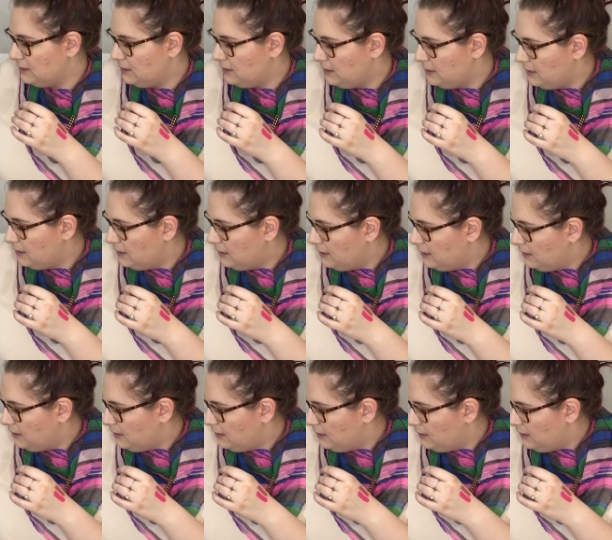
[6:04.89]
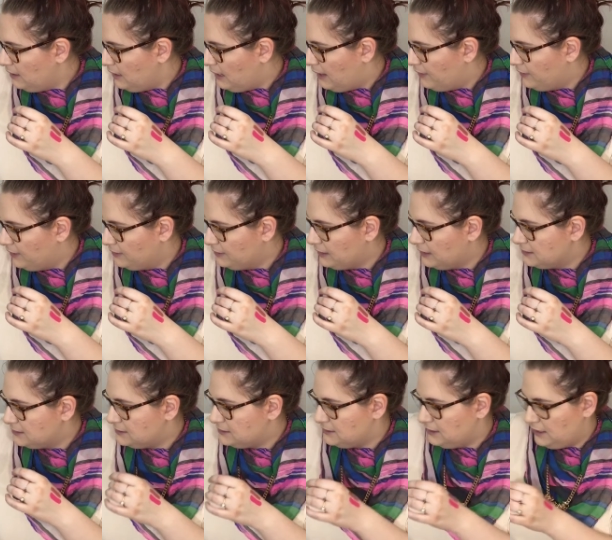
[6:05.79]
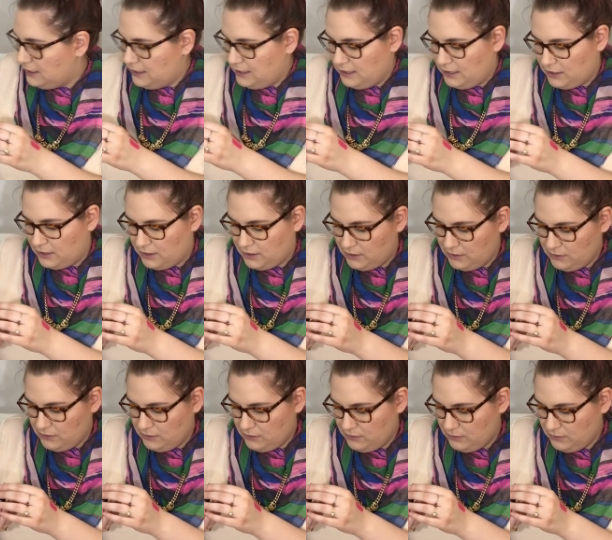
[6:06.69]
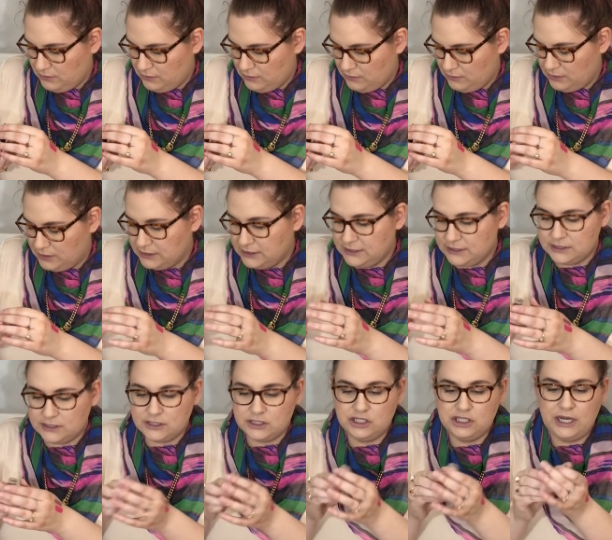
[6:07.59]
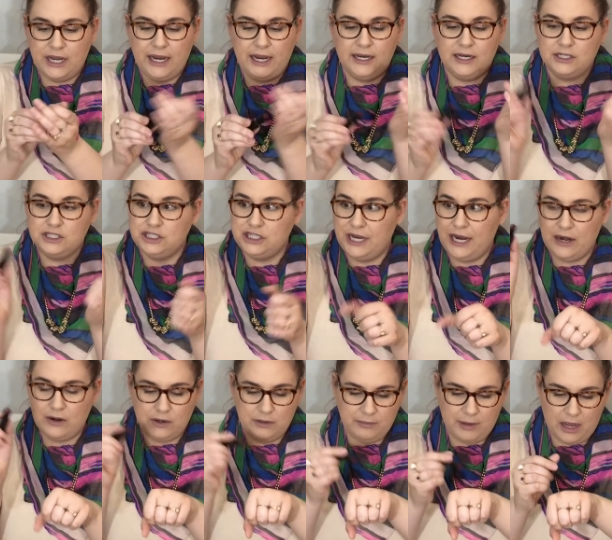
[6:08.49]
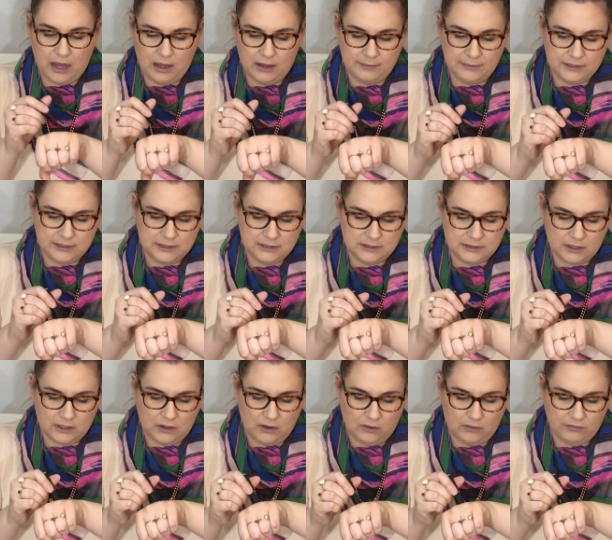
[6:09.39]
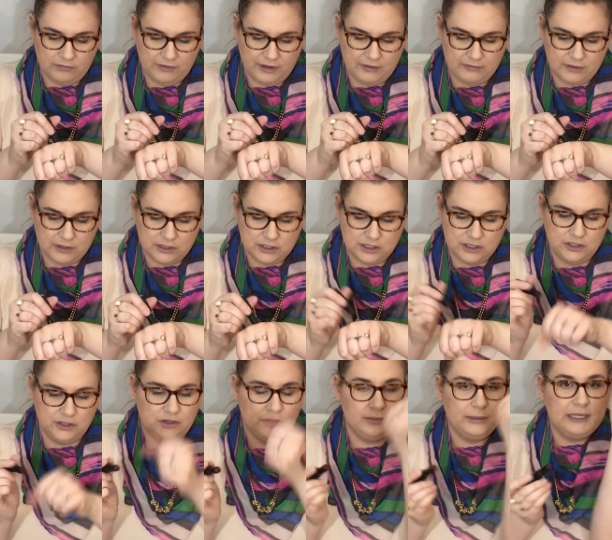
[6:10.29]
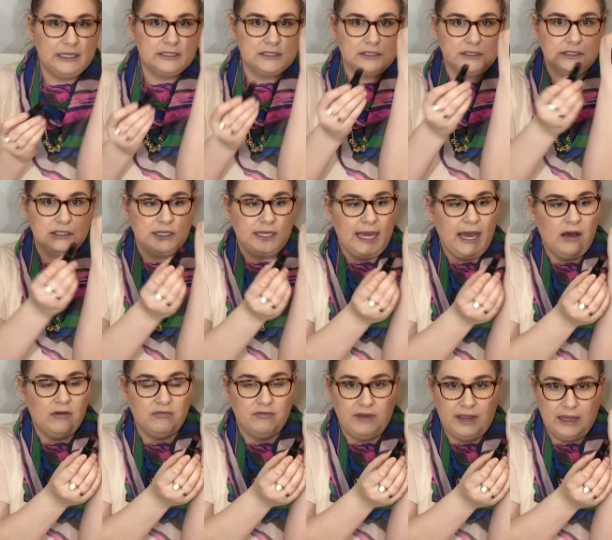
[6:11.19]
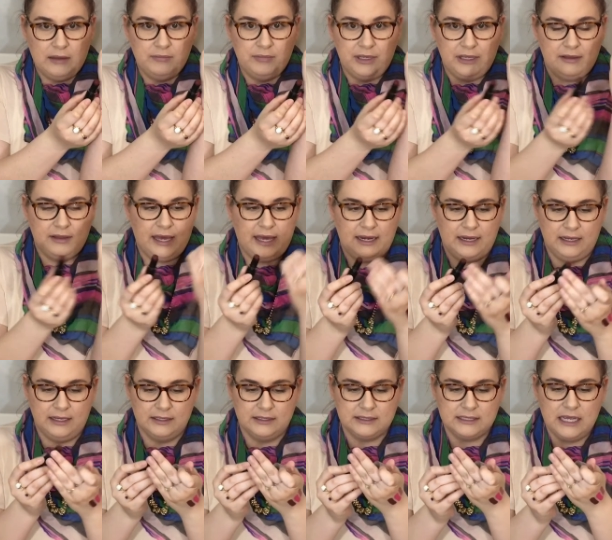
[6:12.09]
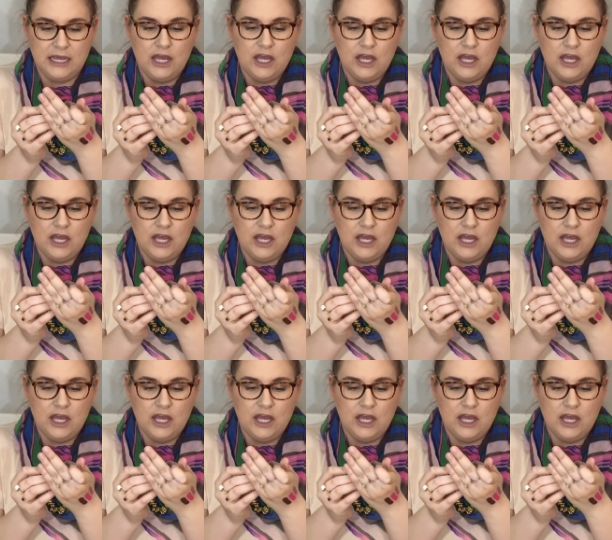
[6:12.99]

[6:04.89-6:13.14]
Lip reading: And then let's see here. This is the shade Cherry Bomb. This is a cult favorite too because look how vampy that is.